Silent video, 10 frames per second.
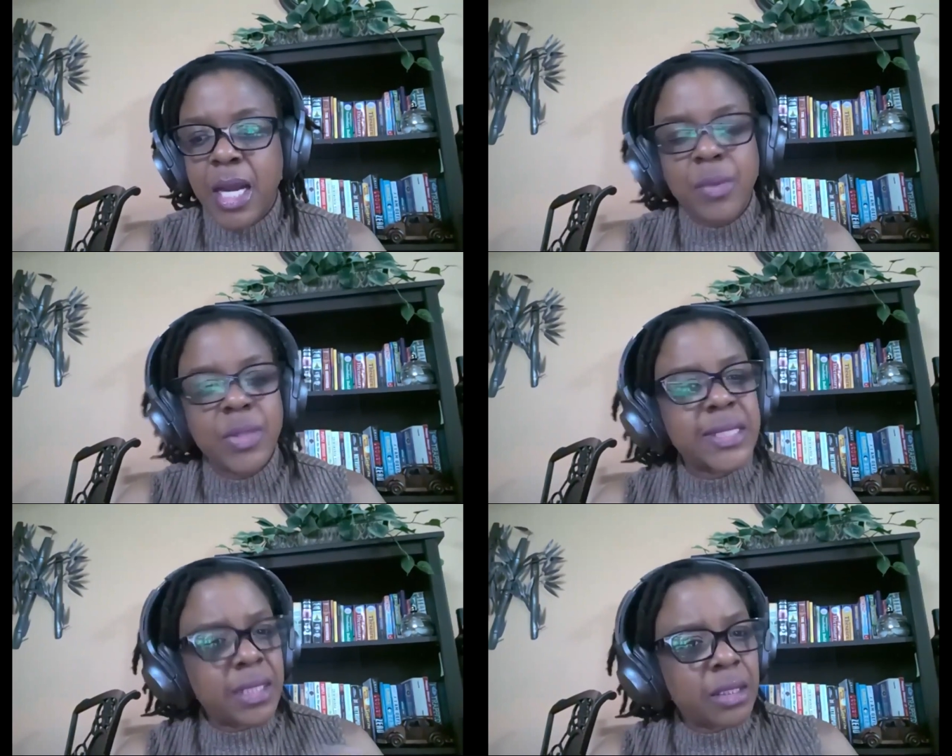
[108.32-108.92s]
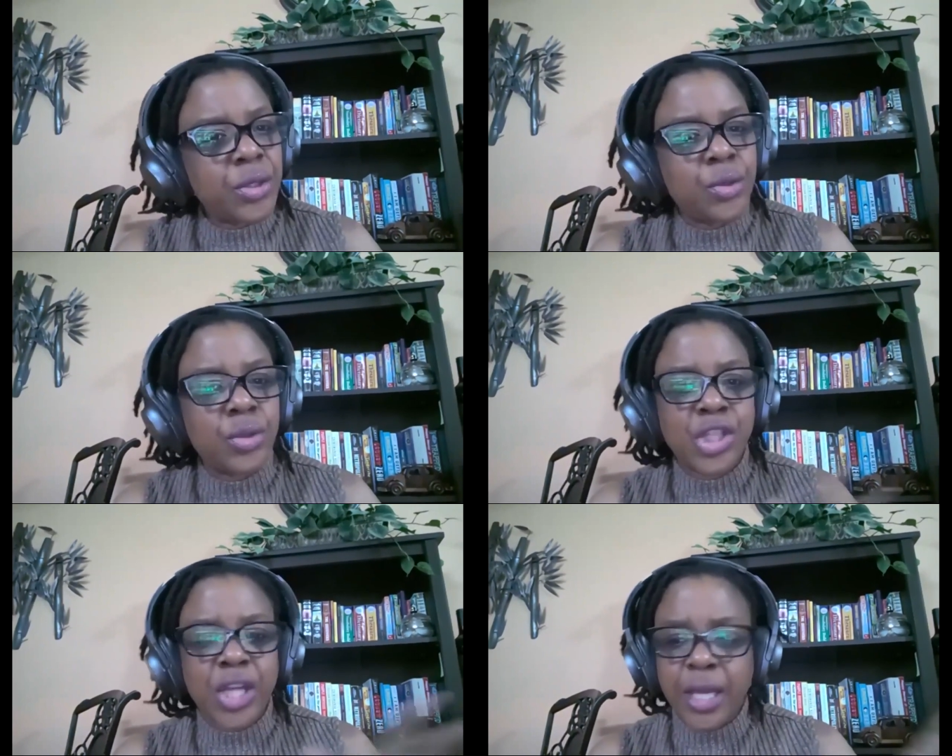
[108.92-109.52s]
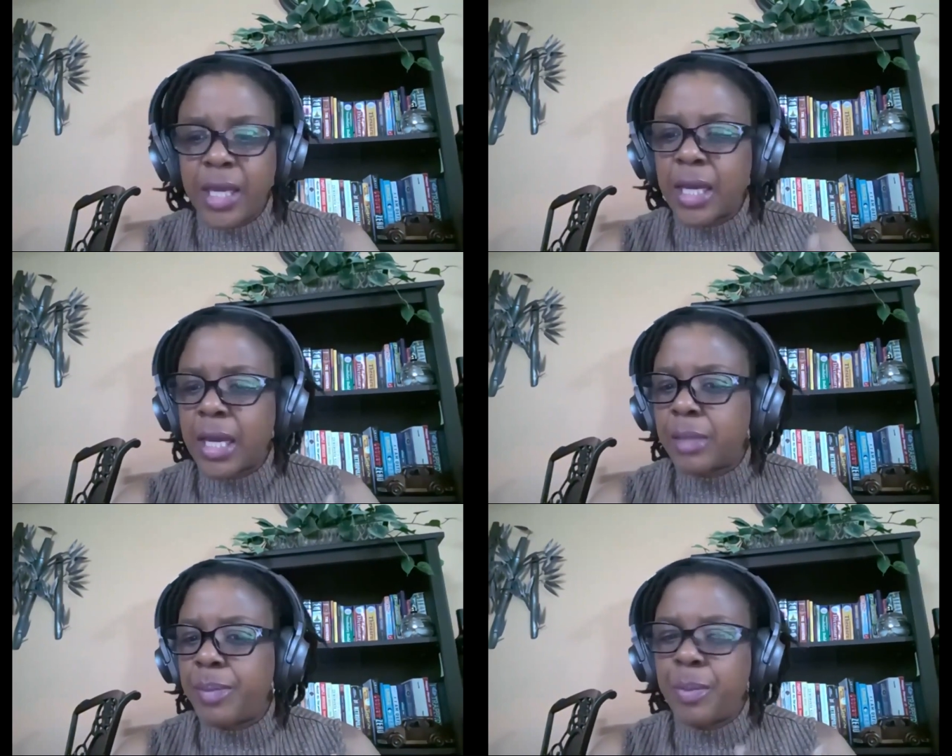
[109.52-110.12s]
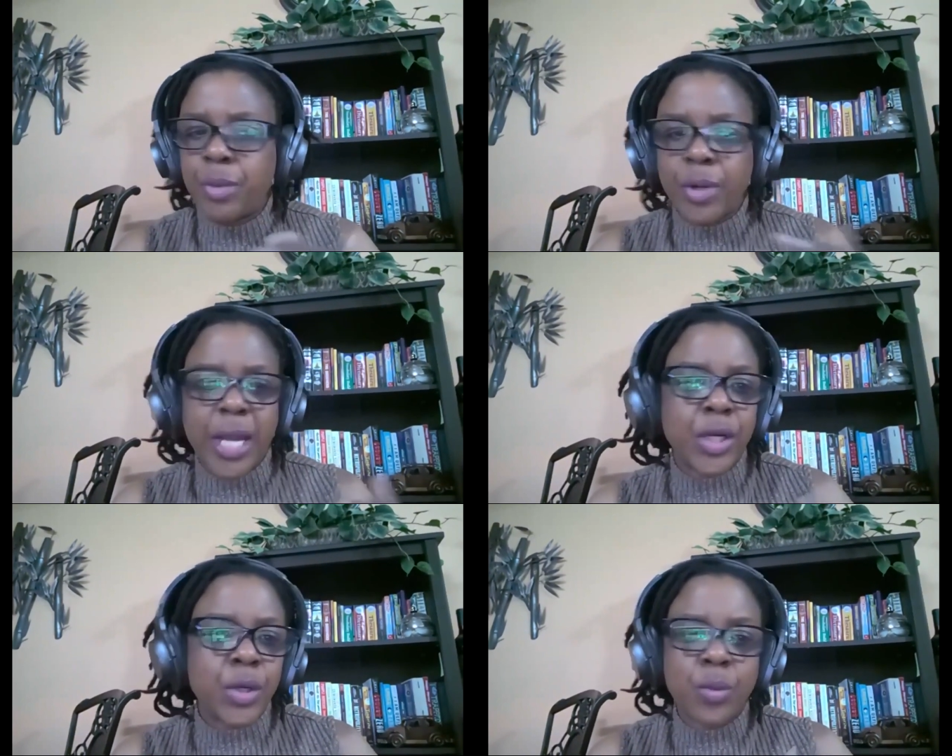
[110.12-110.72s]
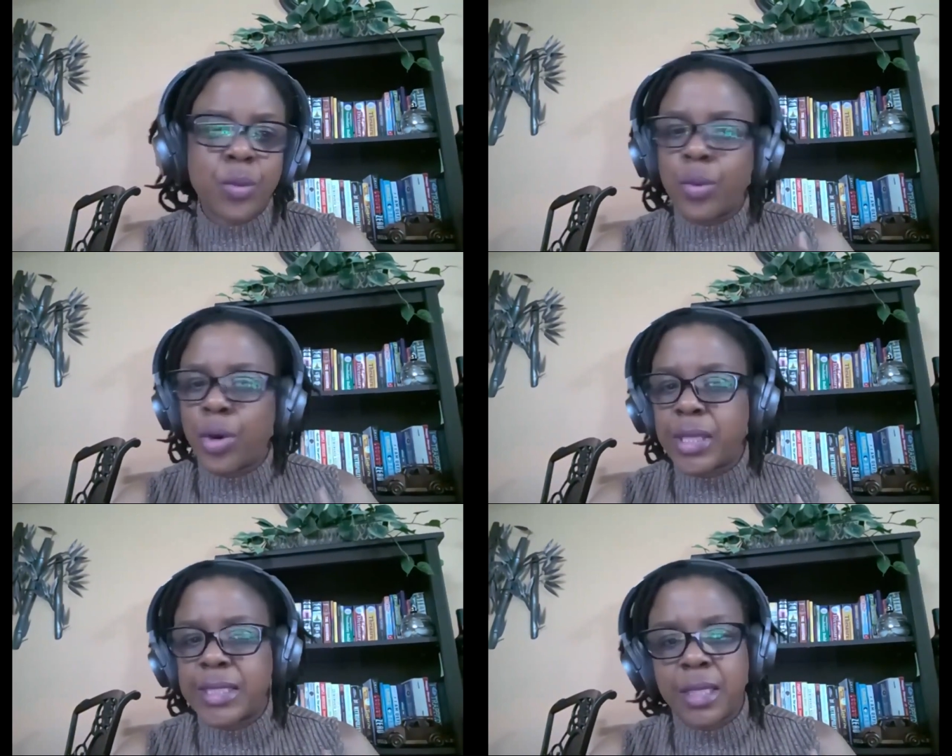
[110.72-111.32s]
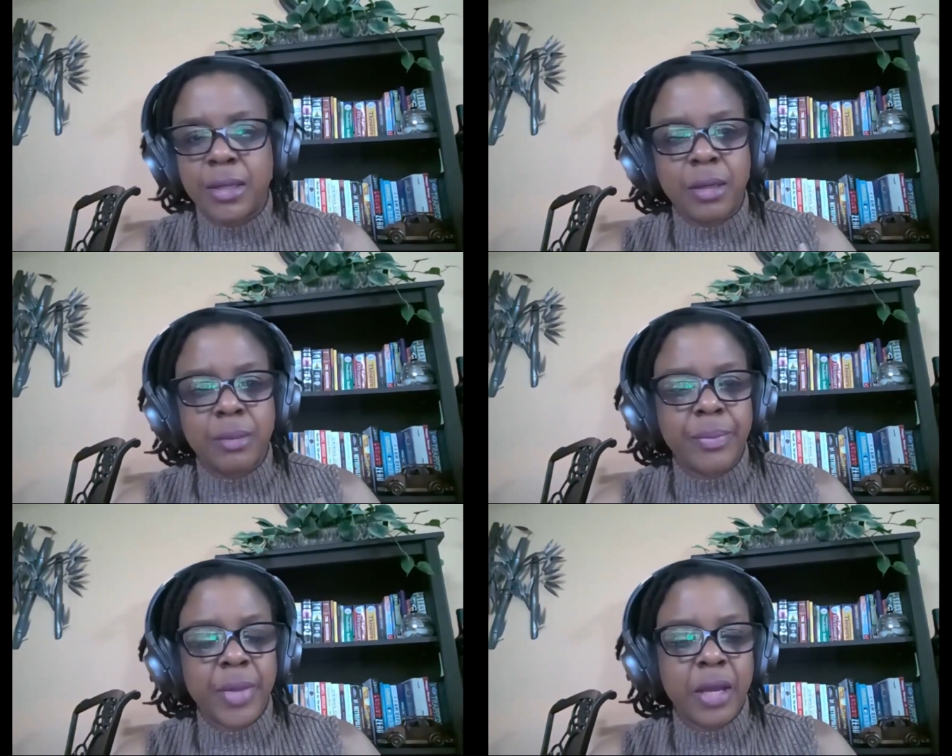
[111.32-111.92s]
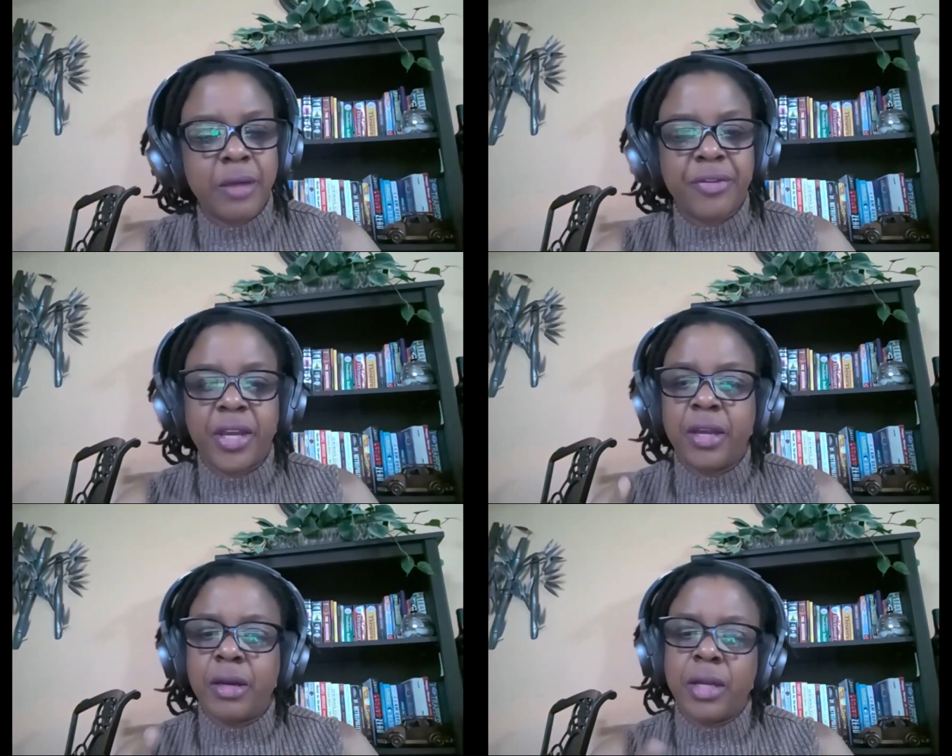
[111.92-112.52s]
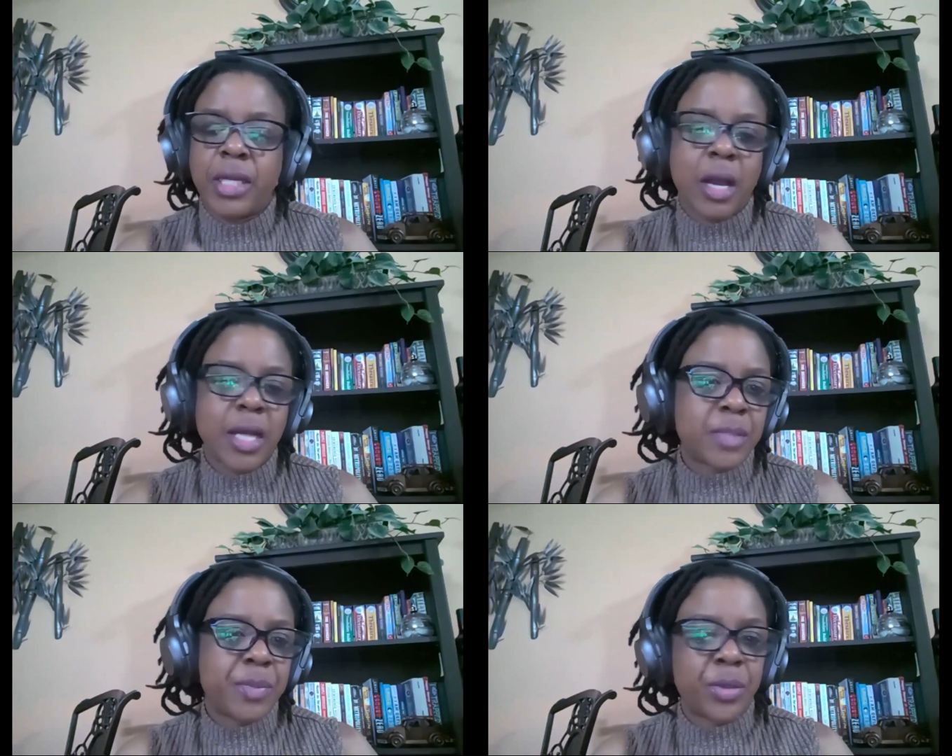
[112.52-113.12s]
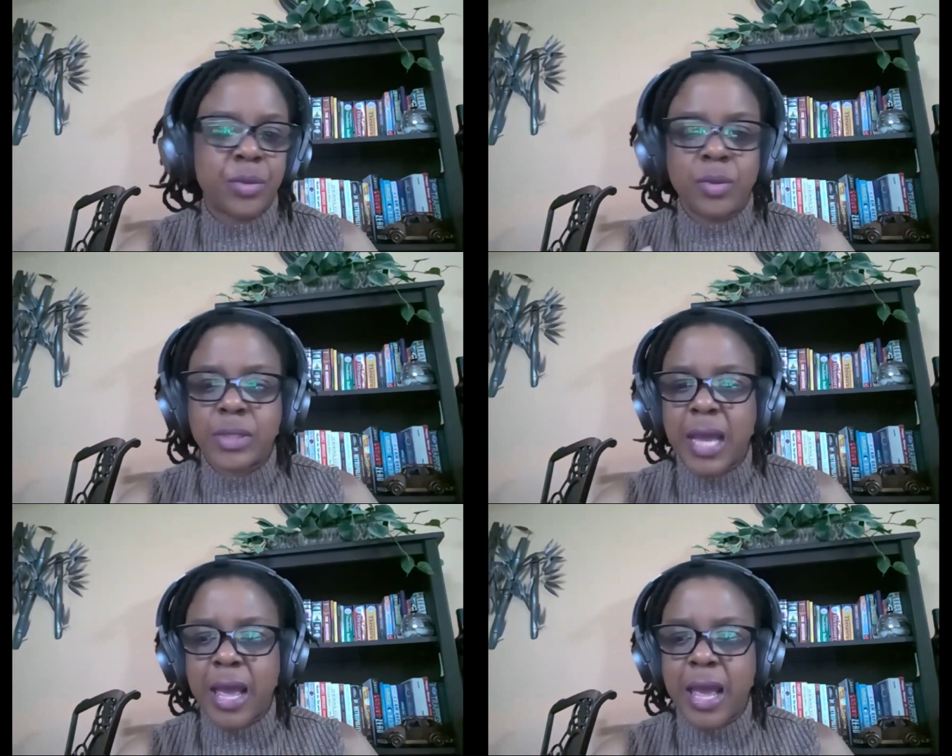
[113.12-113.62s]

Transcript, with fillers: And I was still, you know, checking at people I know who works in the healthcare, in hospitals.